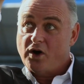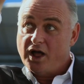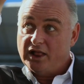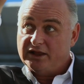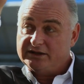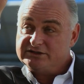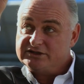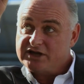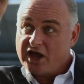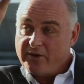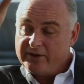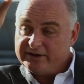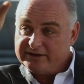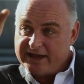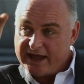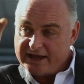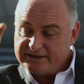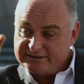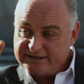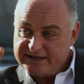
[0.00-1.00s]
while it's
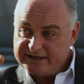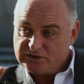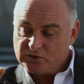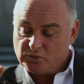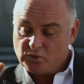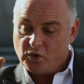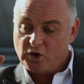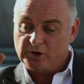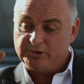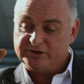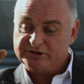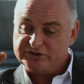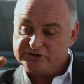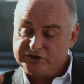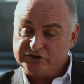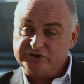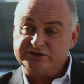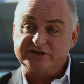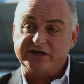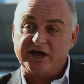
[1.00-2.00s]
going down to hit the water. And
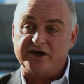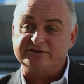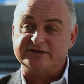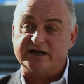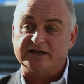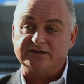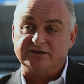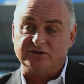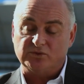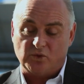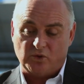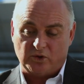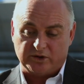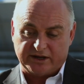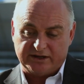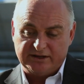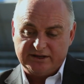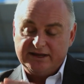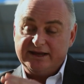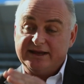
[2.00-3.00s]
as soon as it goes under the
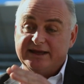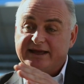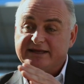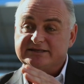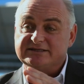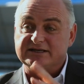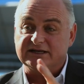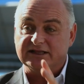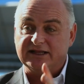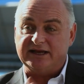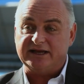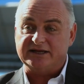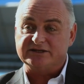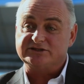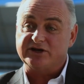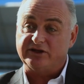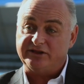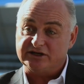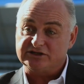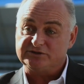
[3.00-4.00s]
water, it's
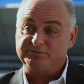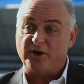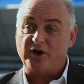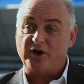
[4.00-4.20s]
clear, so the